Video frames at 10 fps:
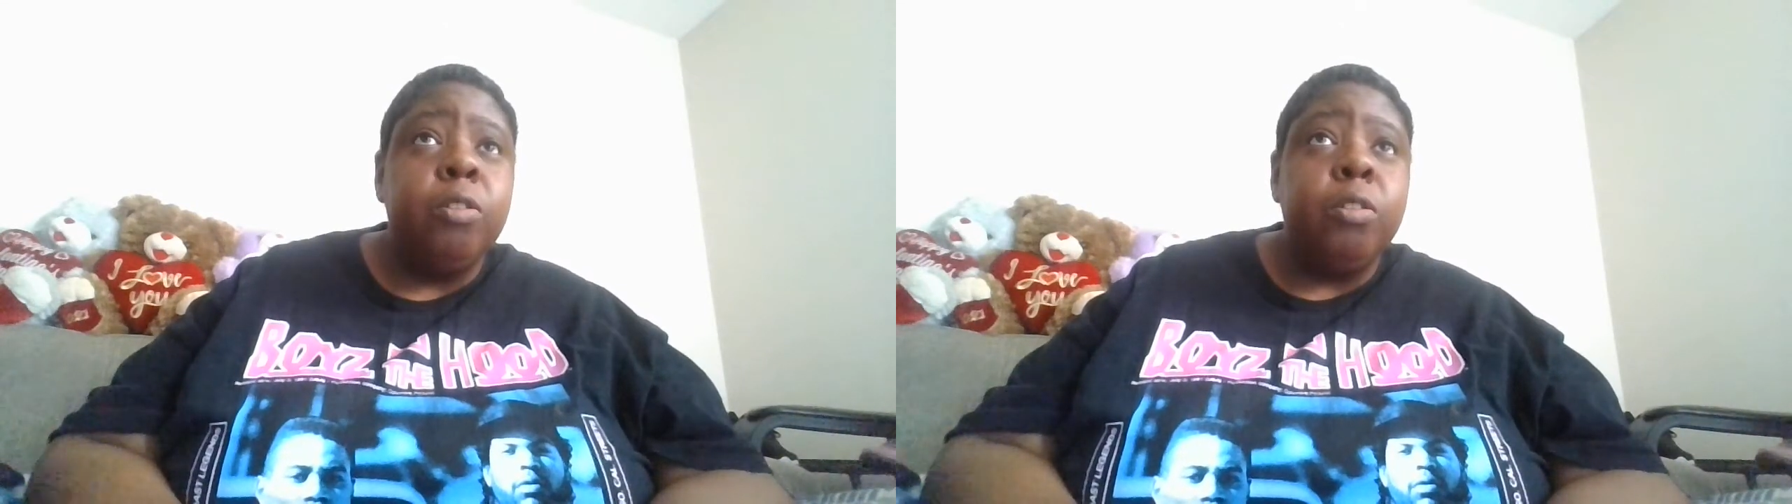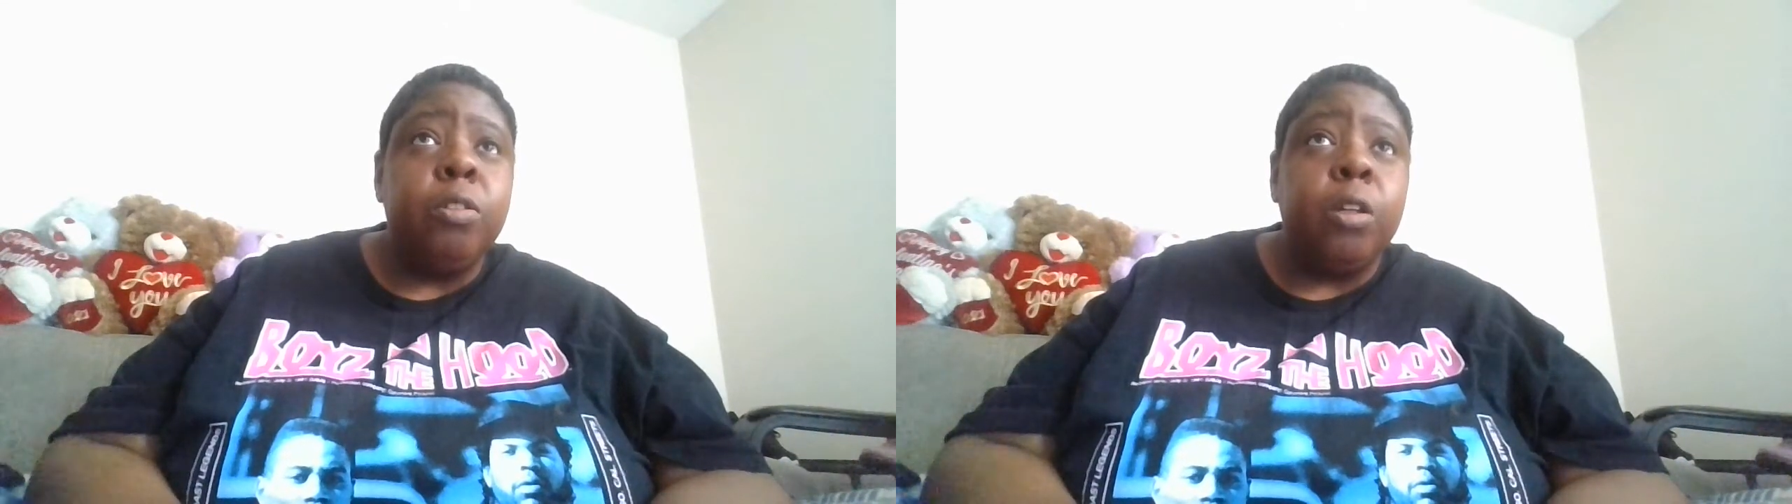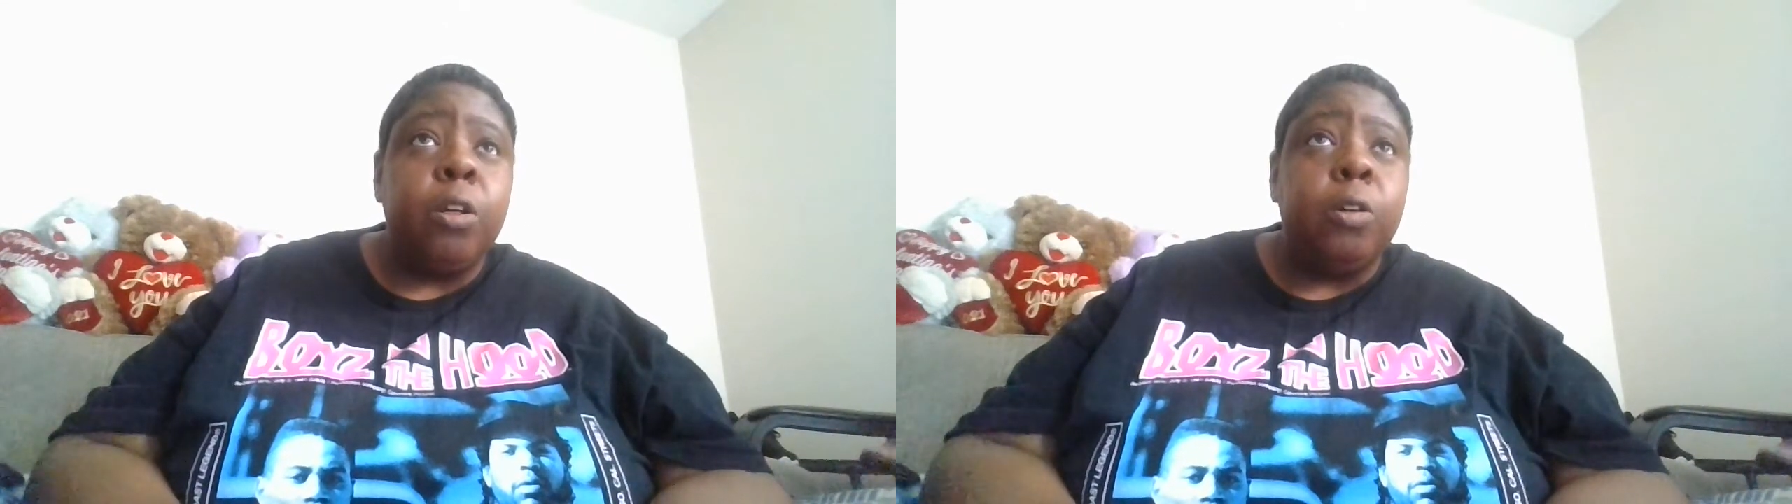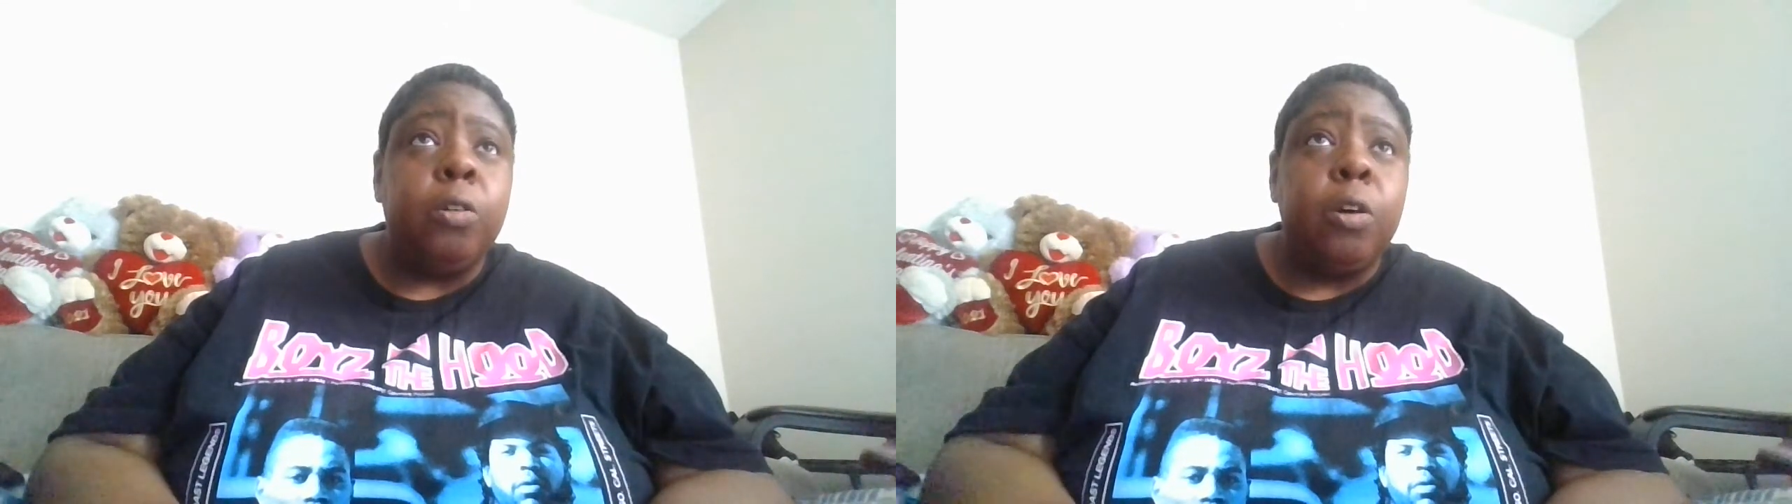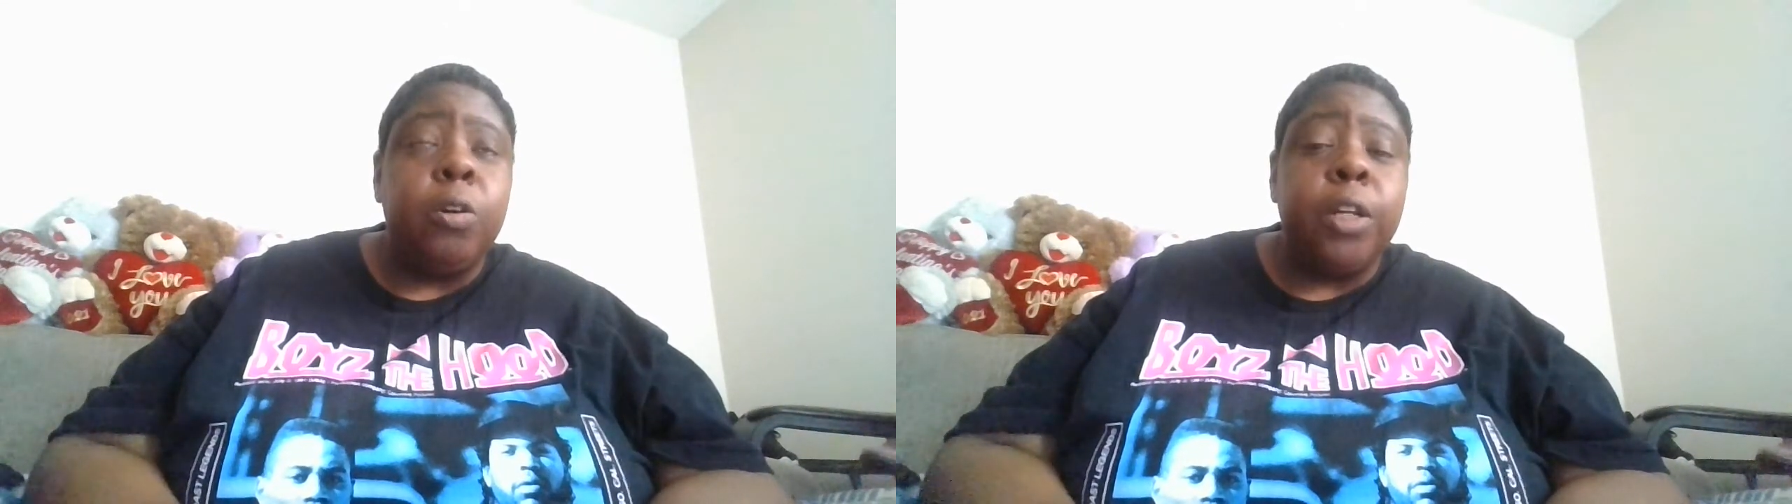
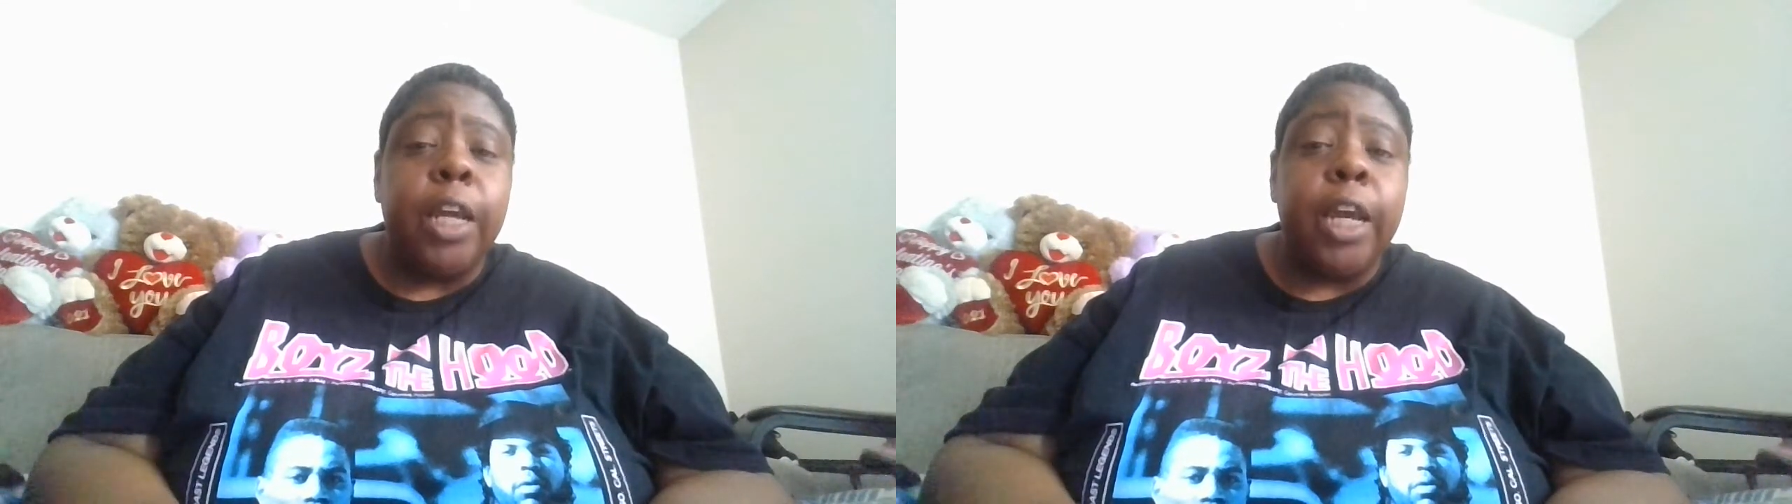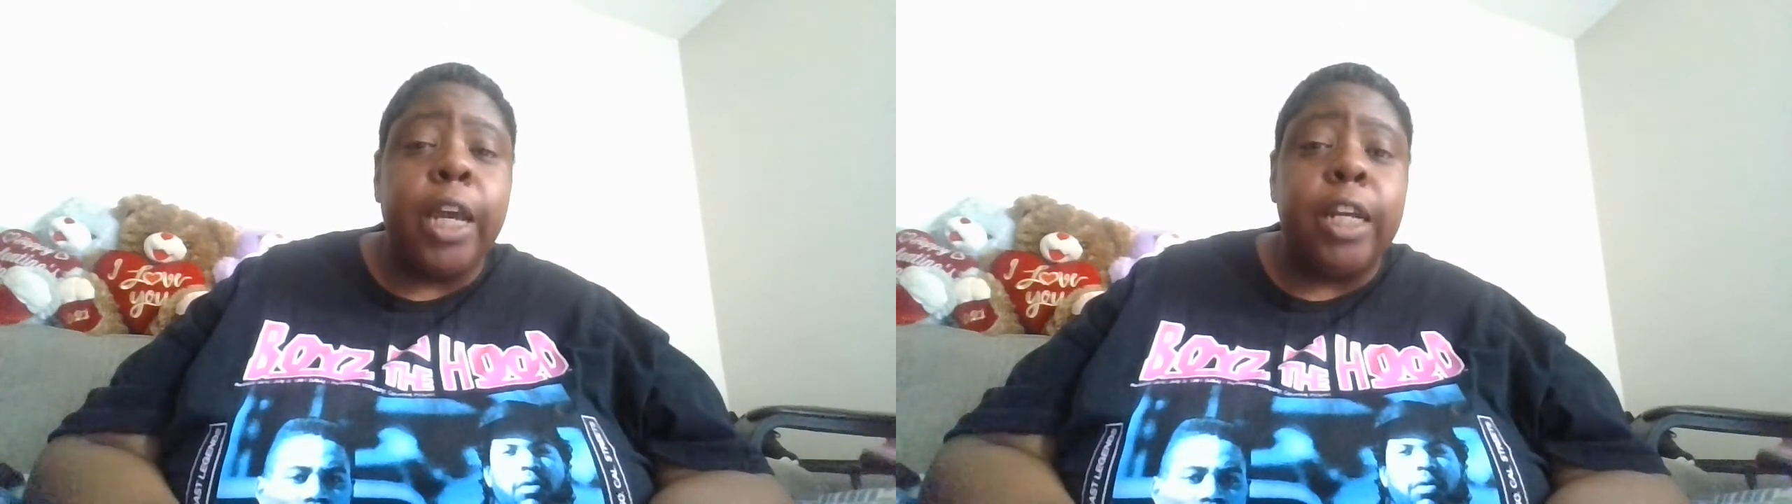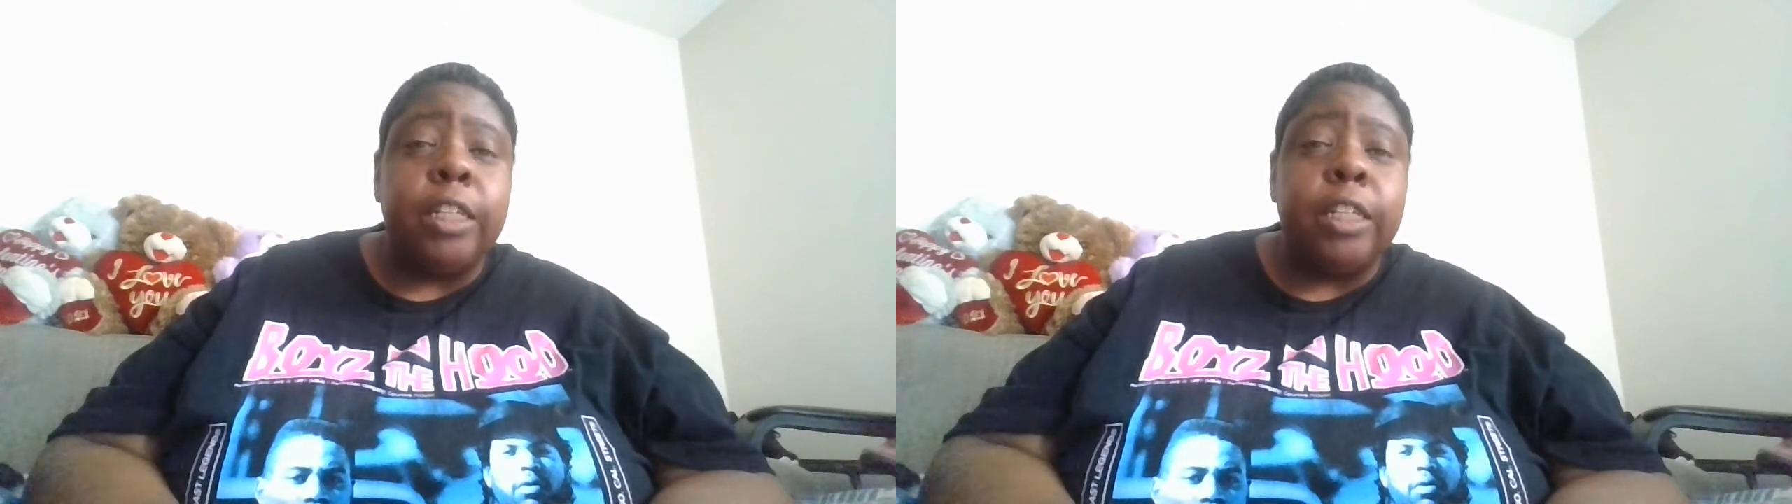So, only thing I got